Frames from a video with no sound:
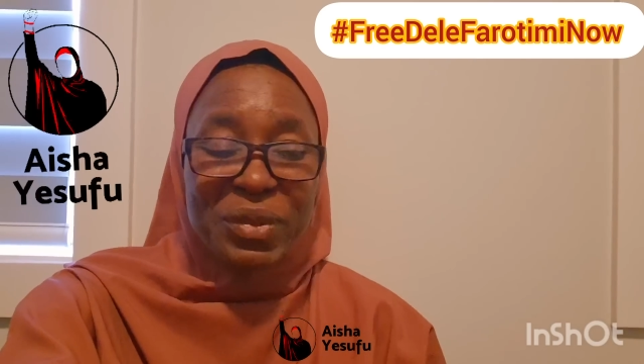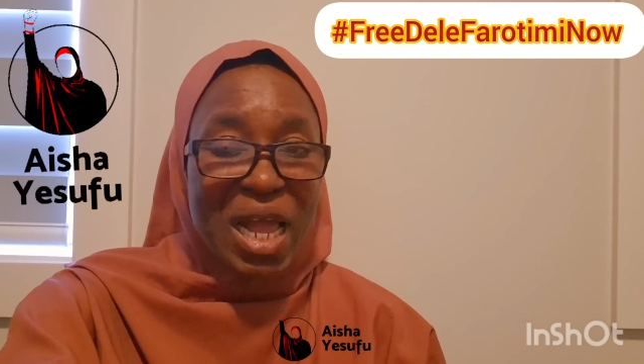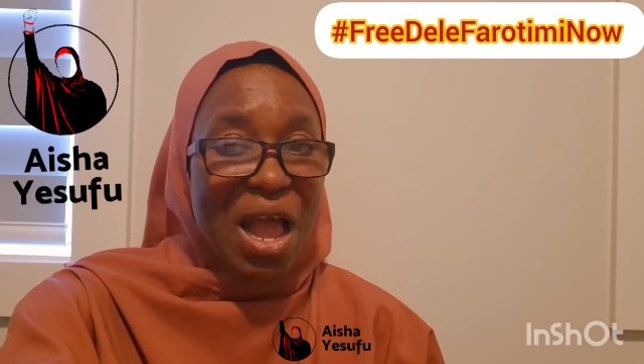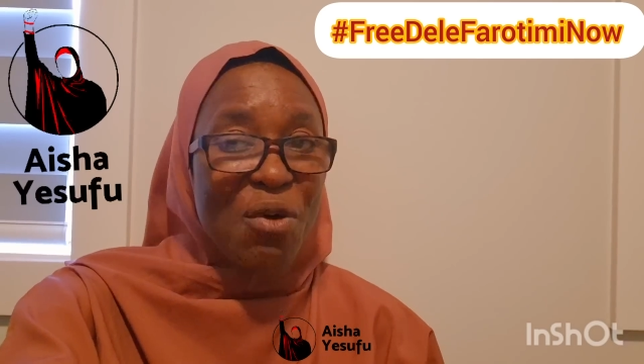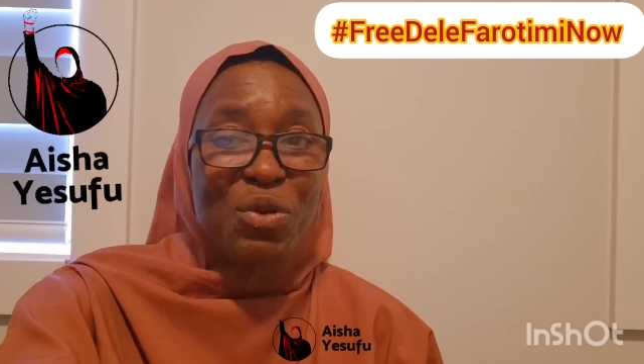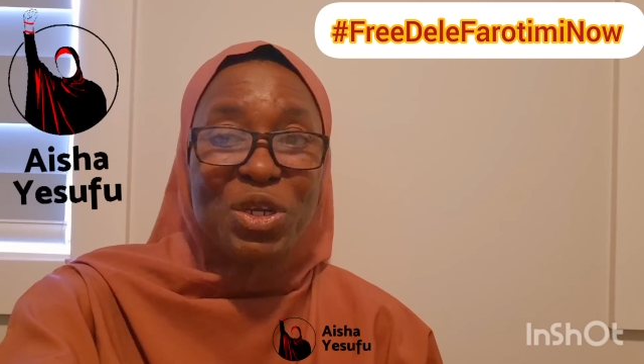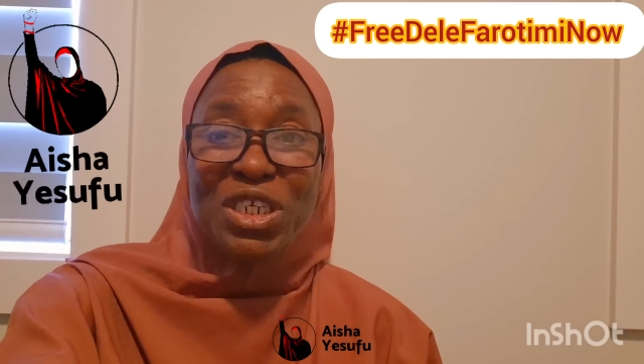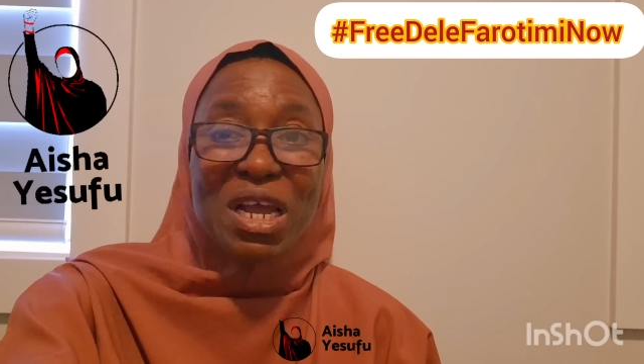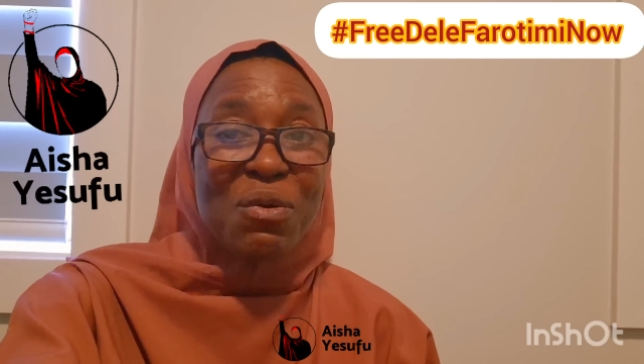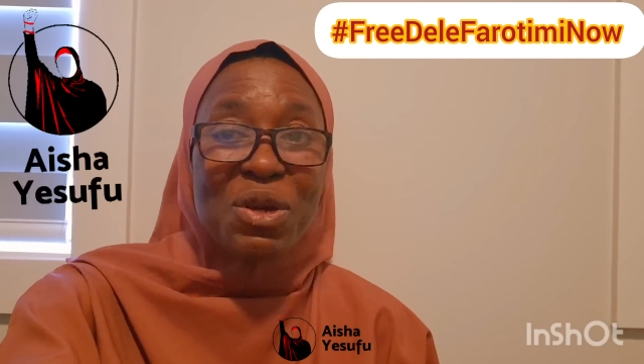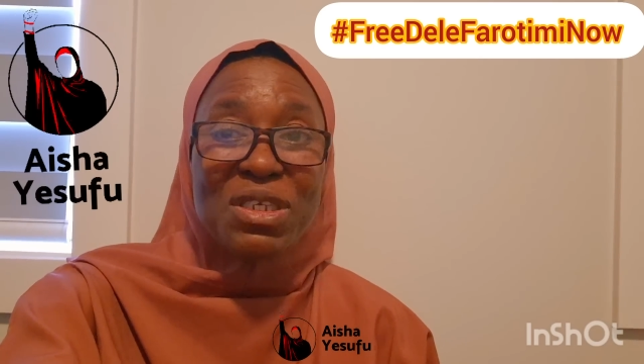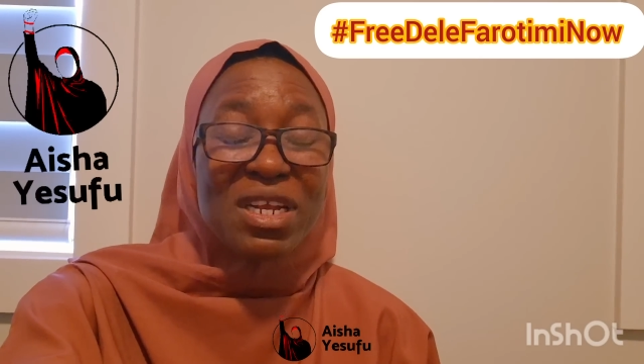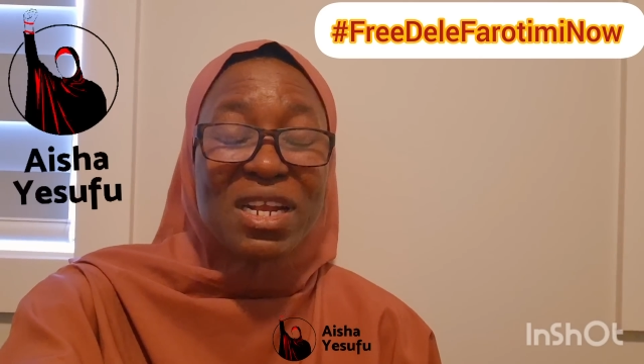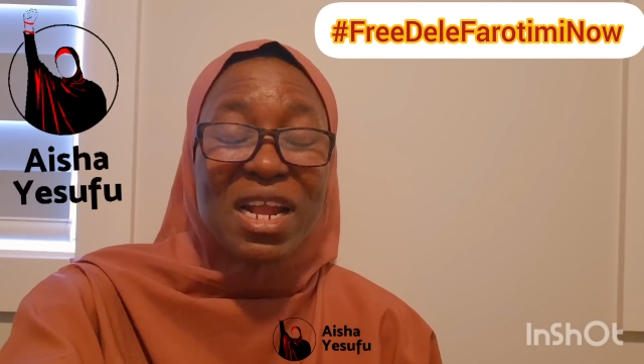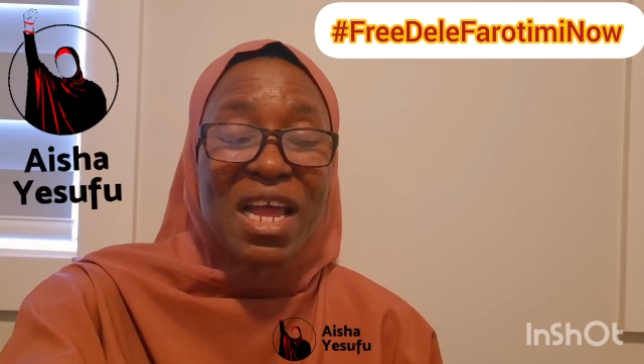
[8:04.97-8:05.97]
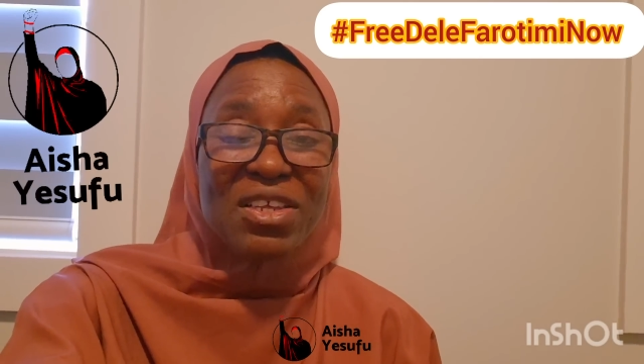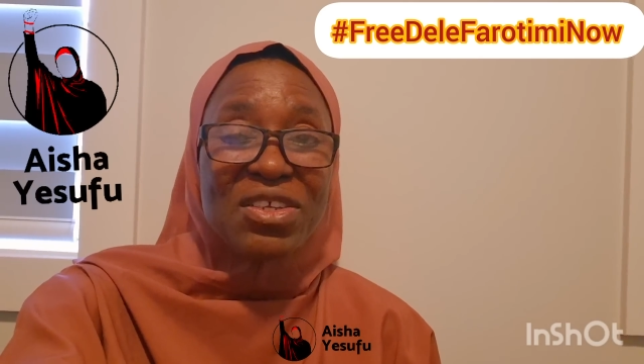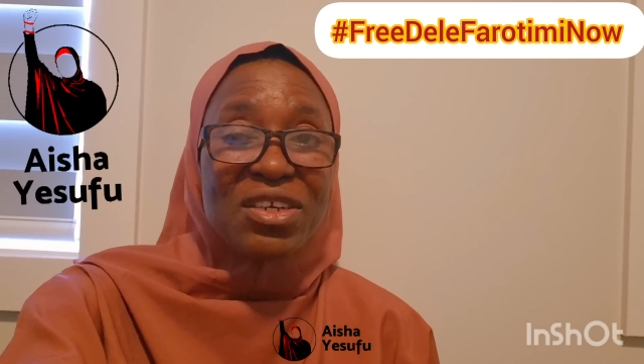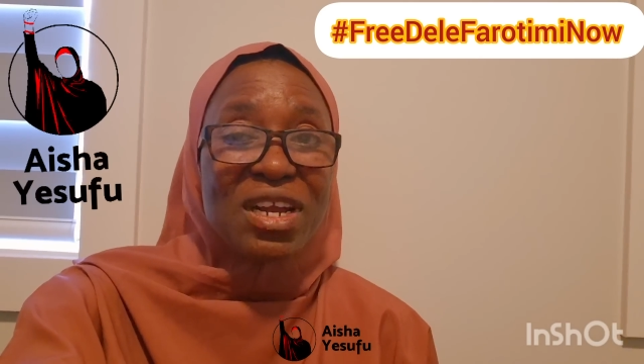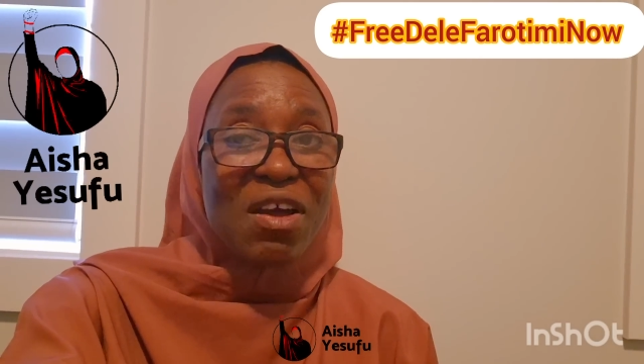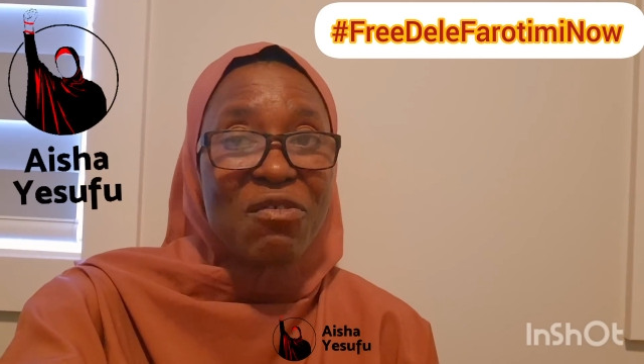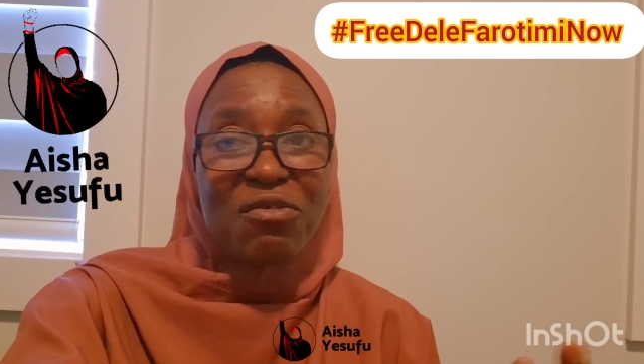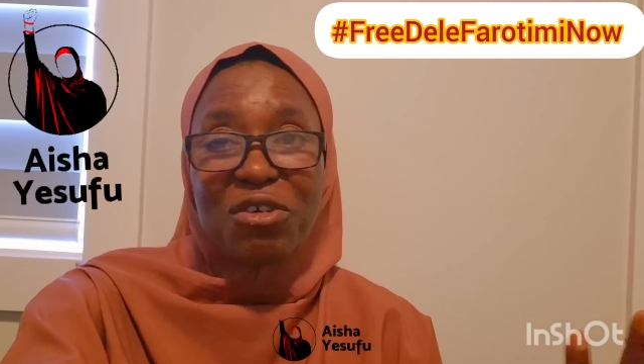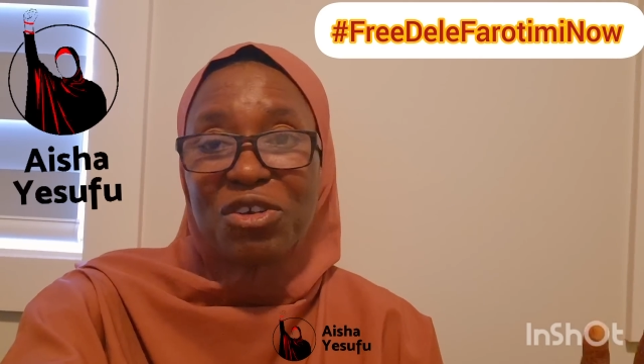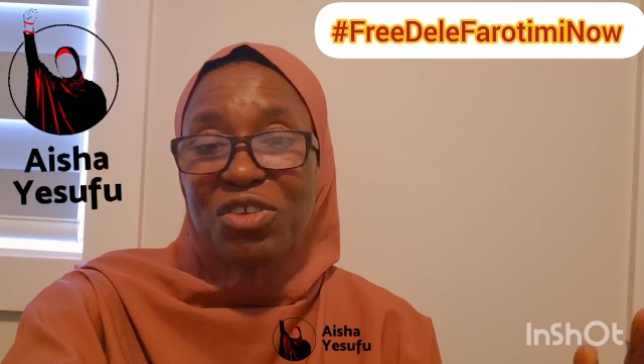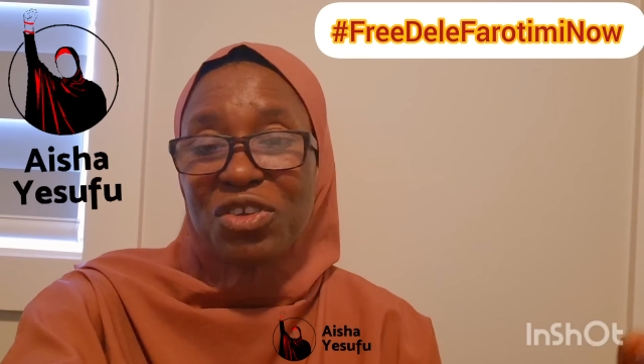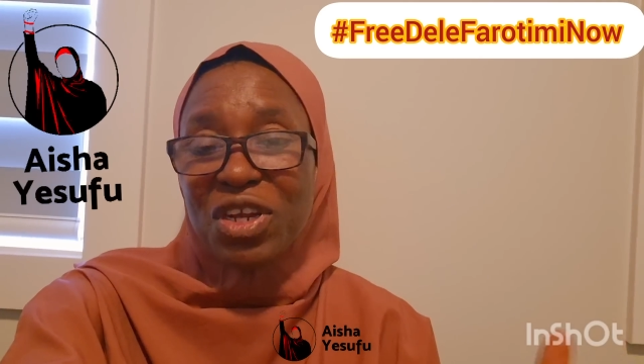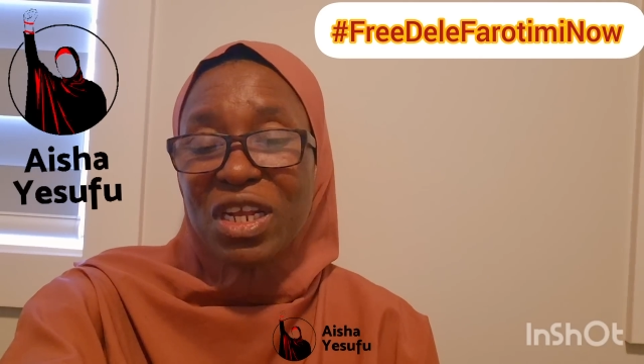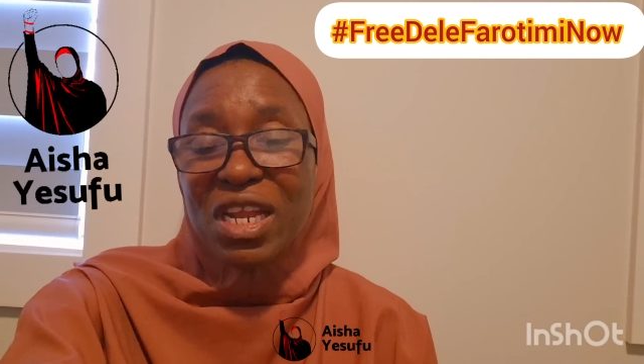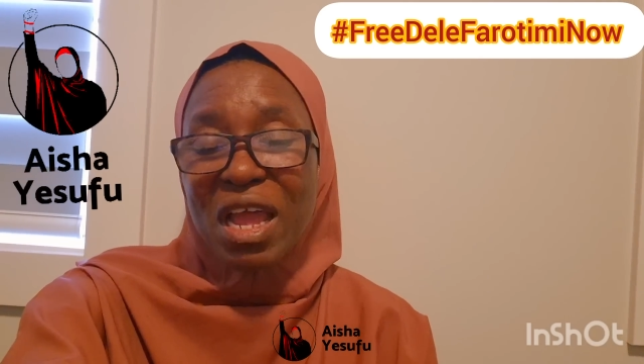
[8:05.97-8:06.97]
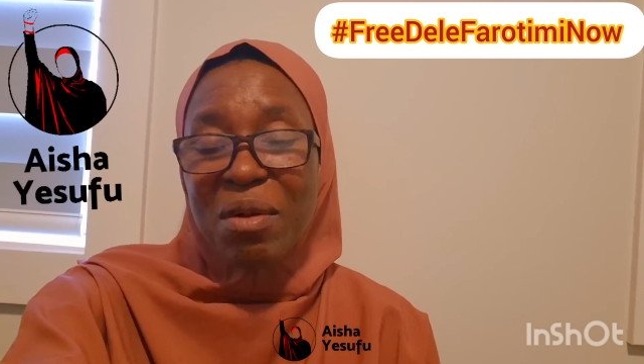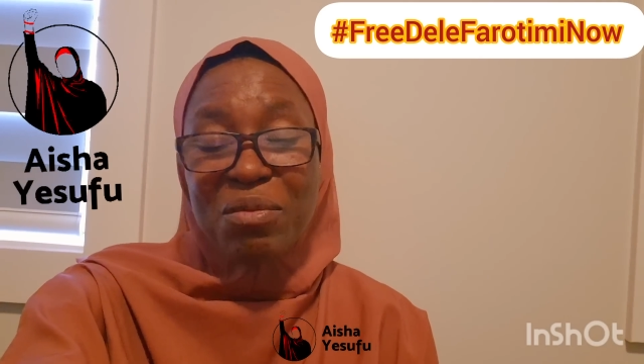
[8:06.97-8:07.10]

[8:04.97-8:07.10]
I wish I was in Nigeria. Unfortunately,